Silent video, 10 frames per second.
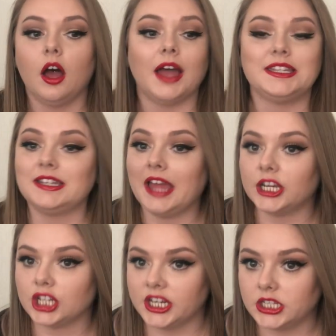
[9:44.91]
I didn't
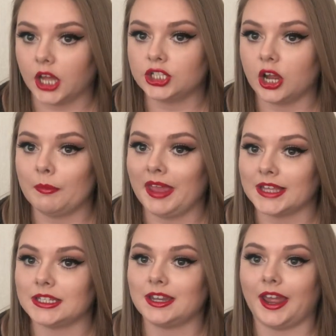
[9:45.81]
actually touch up
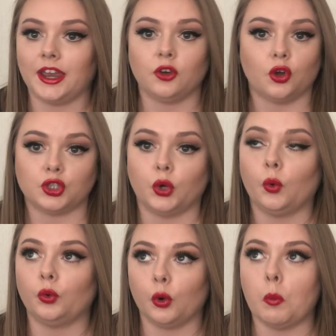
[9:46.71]
yesterday, not at
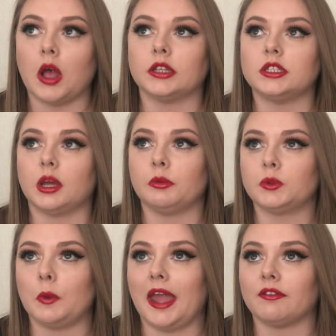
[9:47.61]
all, not once. I
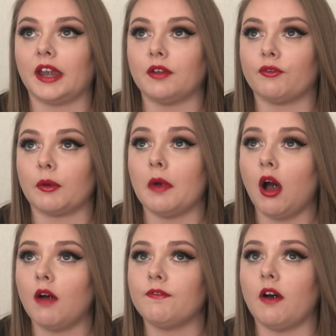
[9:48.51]
was wearing it from
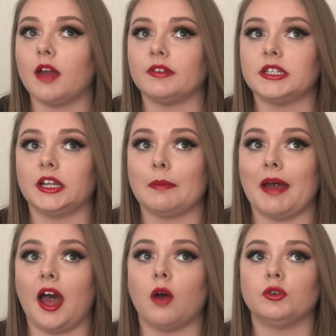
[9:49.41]
5:30 until
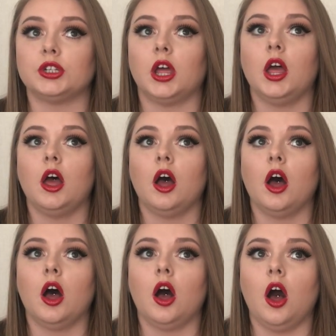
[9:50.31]
about
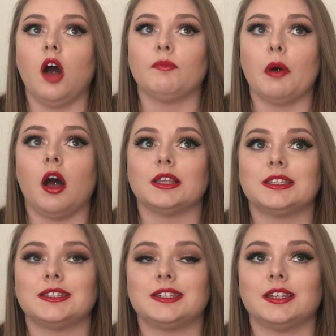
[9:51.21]

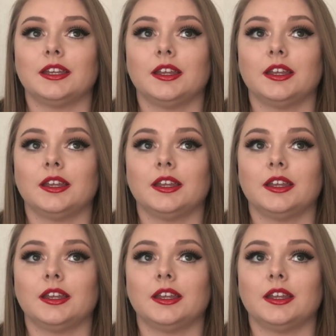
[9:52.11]
10:30.